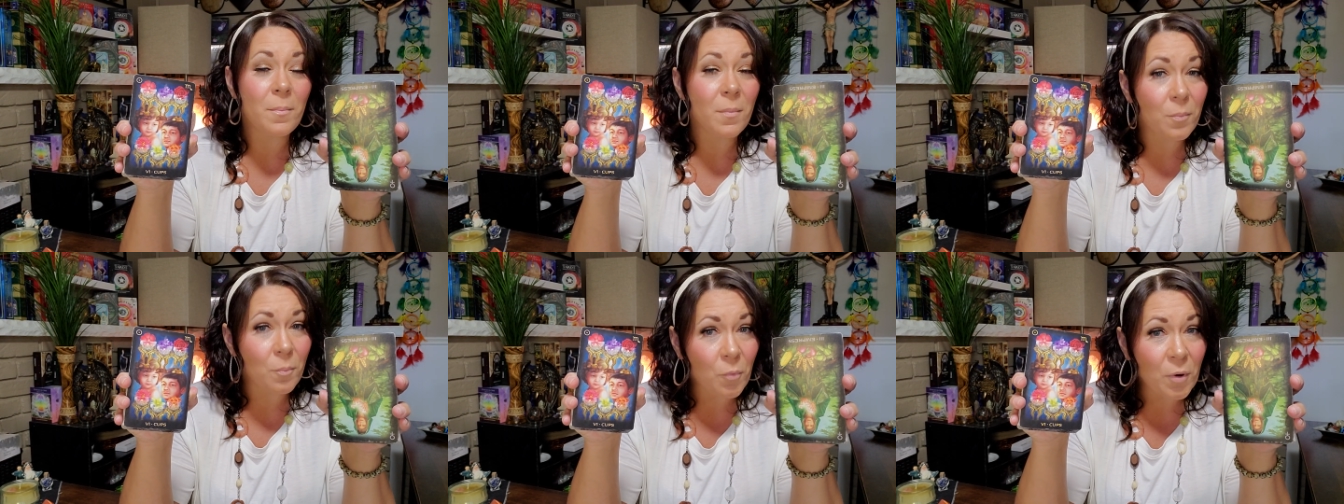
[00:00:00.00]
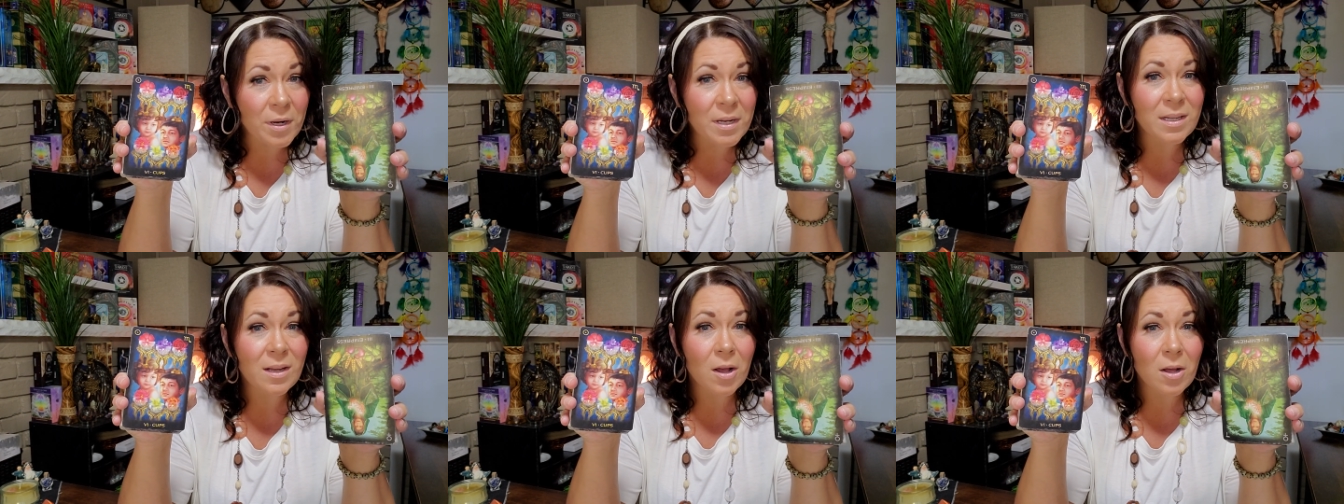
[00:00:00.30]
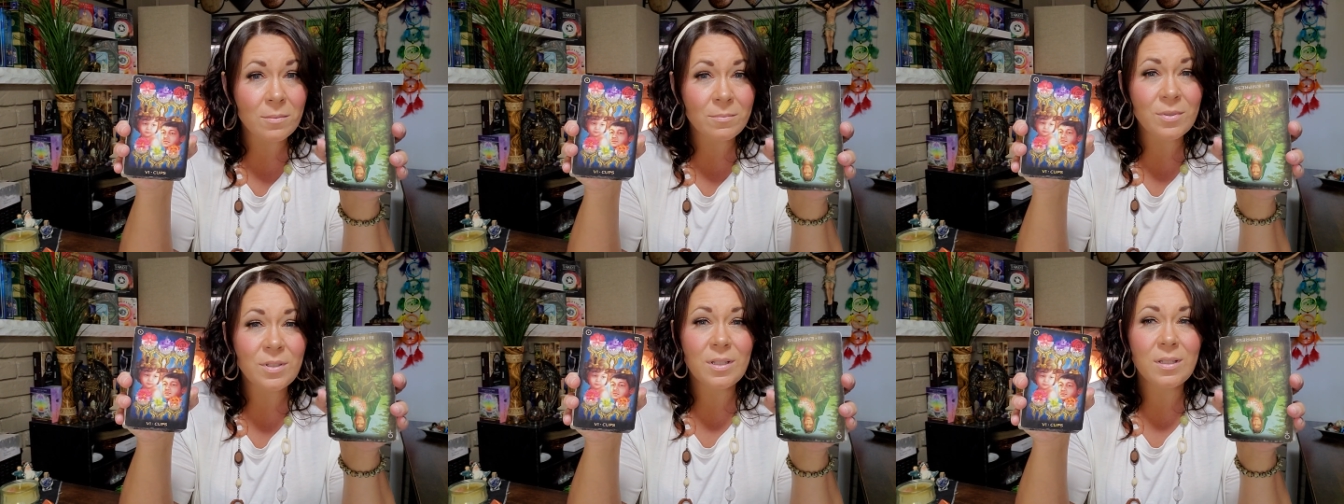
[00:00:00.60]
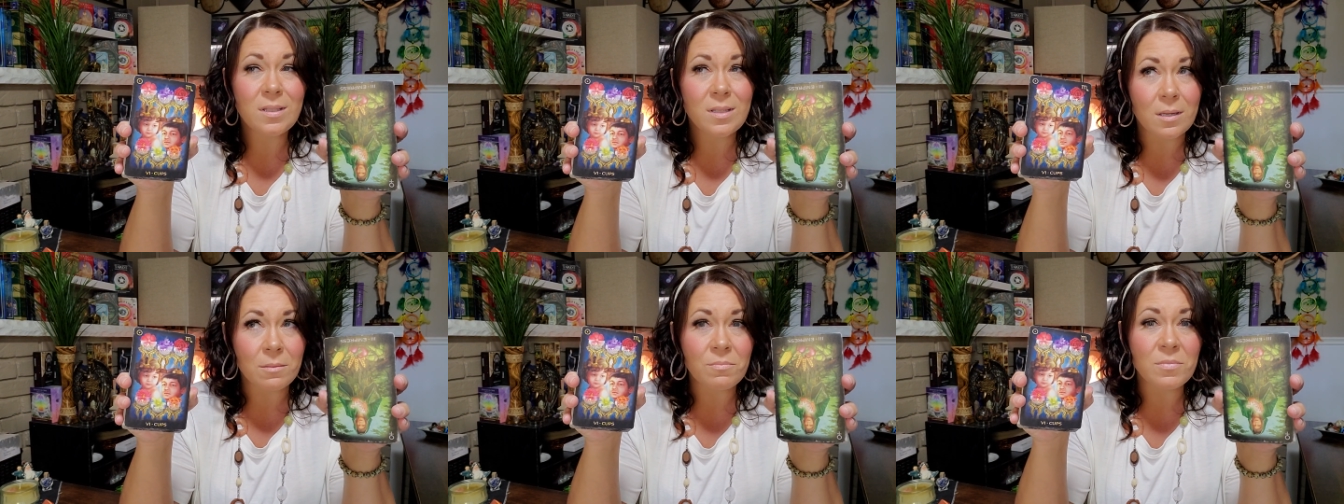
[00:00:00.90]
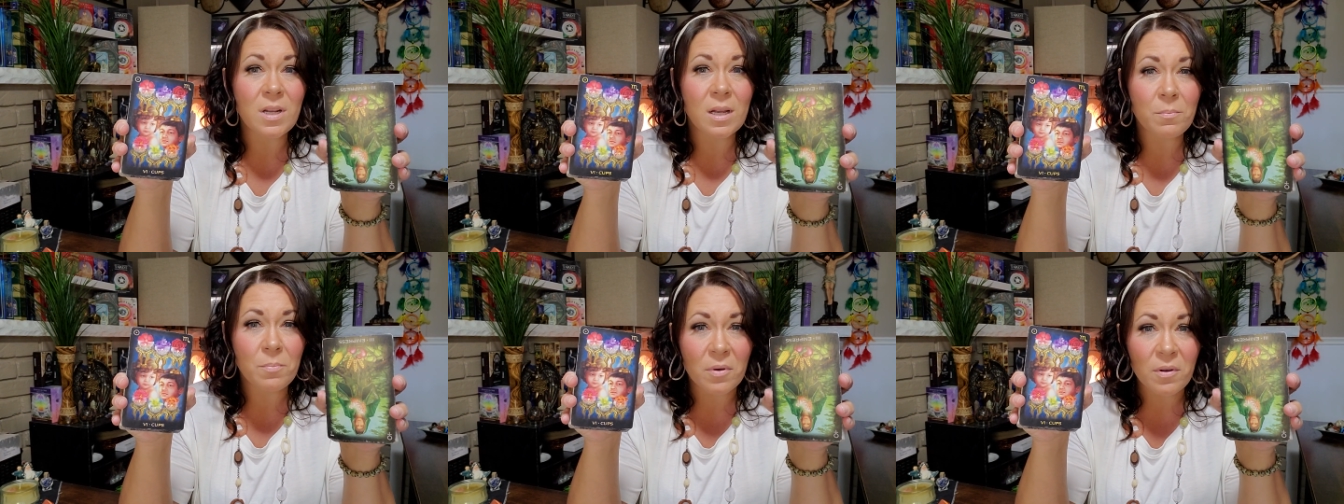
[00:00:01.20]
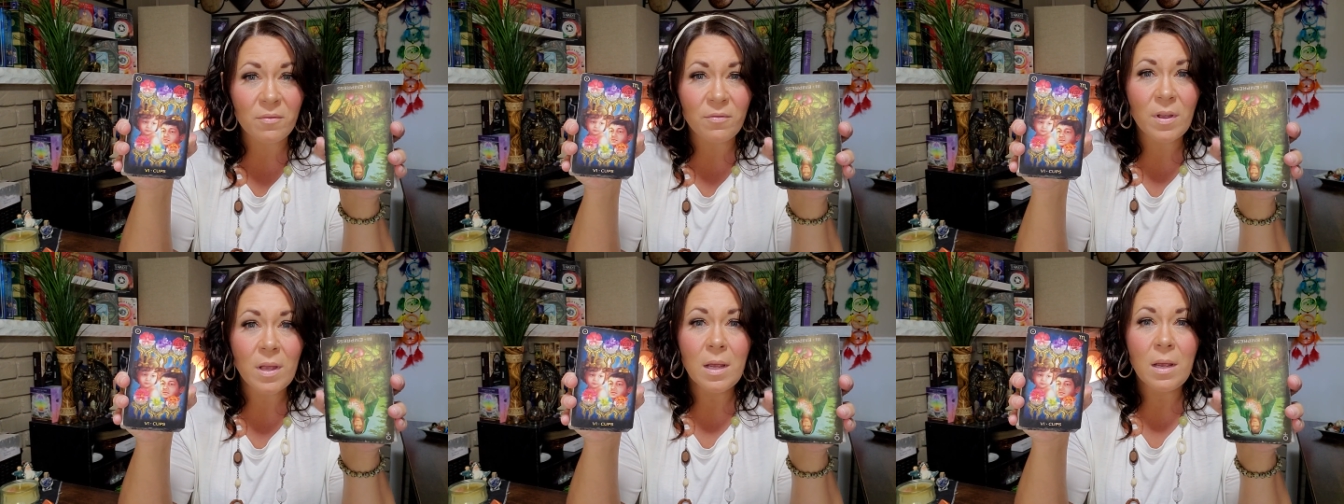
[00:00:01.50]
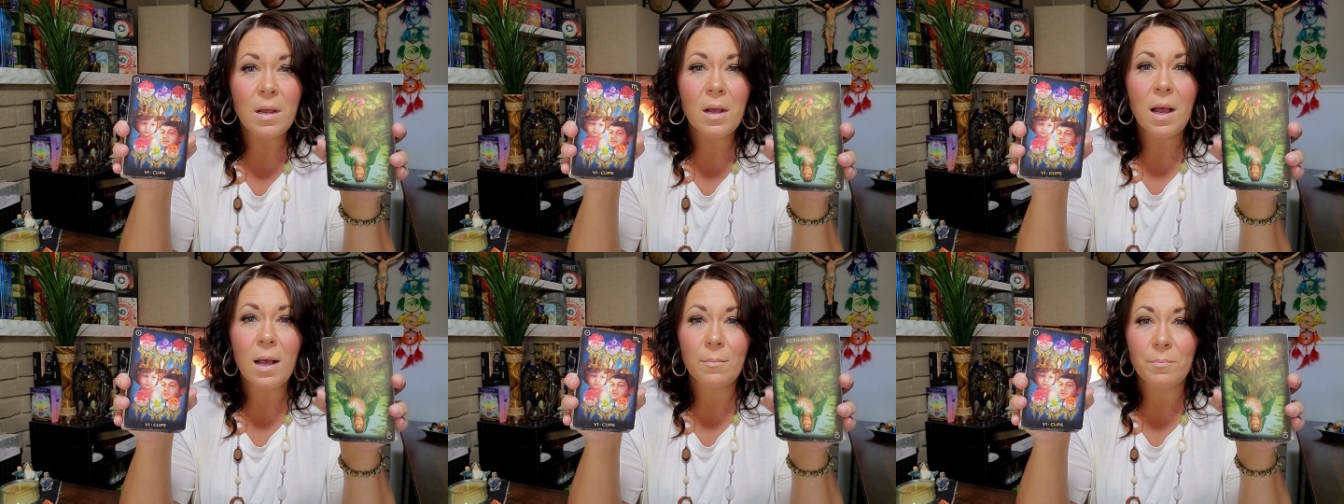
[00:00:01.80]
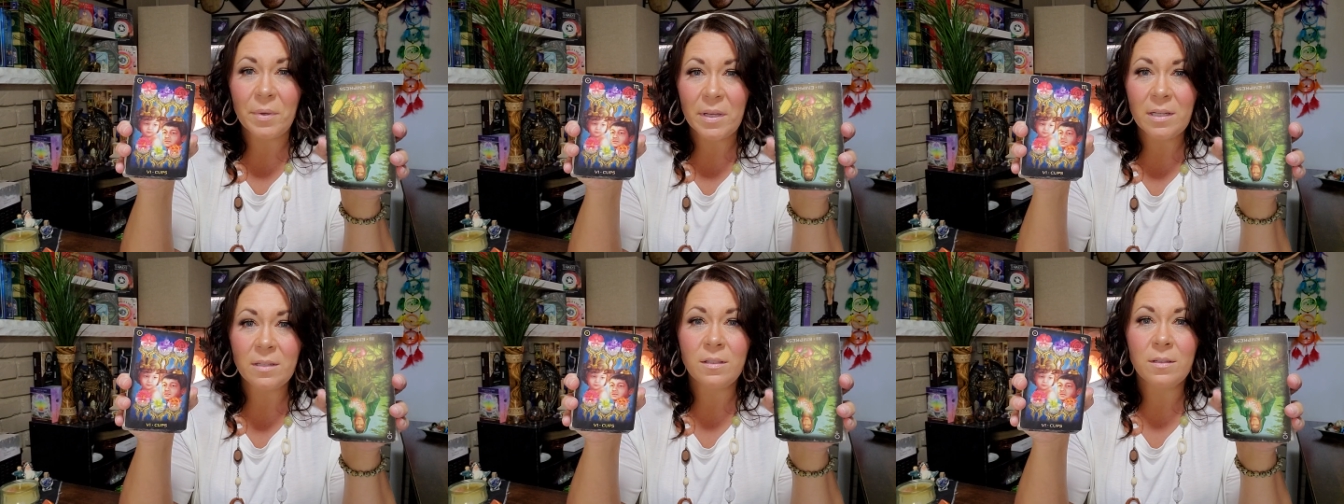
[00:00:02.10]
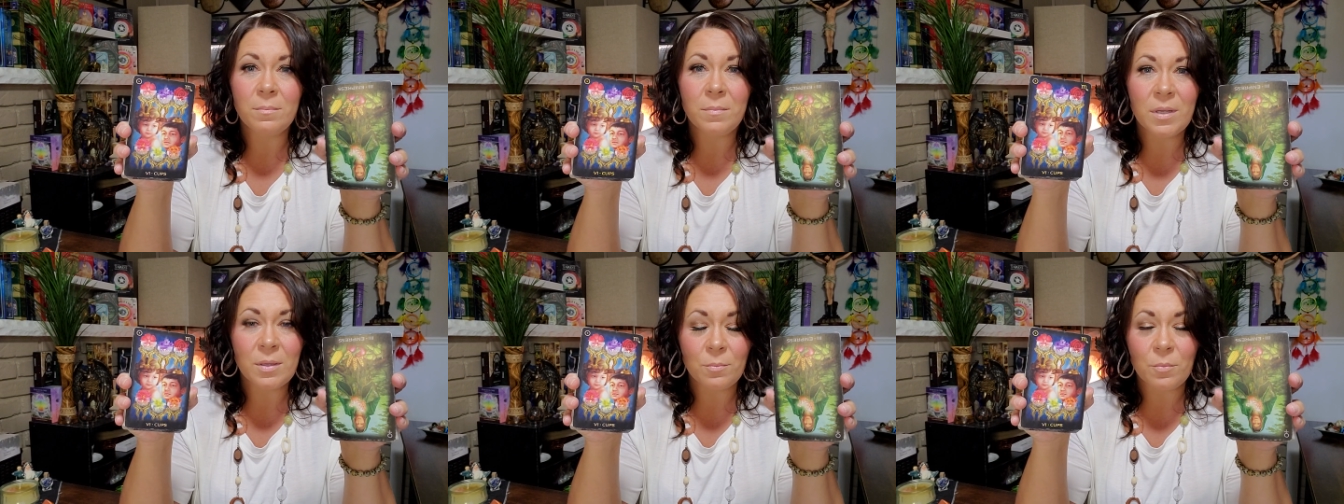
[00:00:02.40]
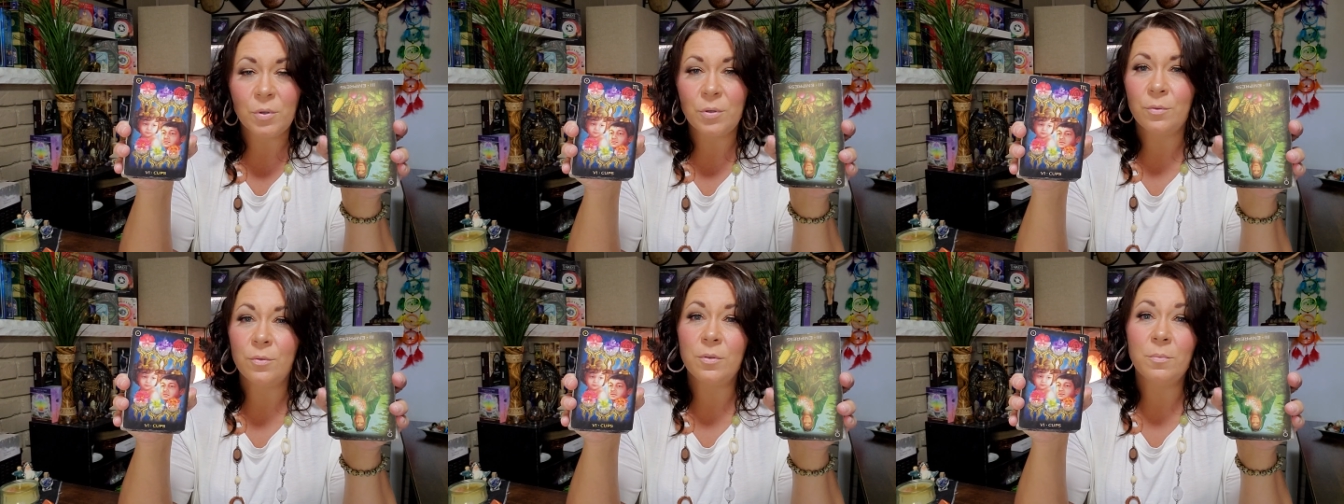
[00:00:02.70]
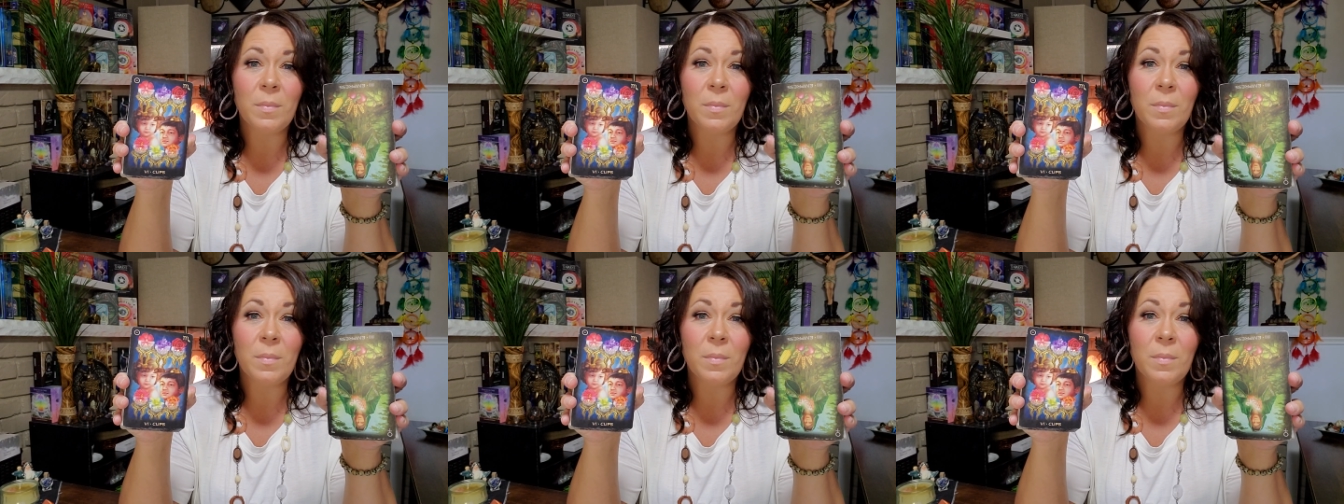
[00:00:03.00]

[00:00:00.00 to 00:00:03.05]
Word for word: when it comes to some type of abandonment wound.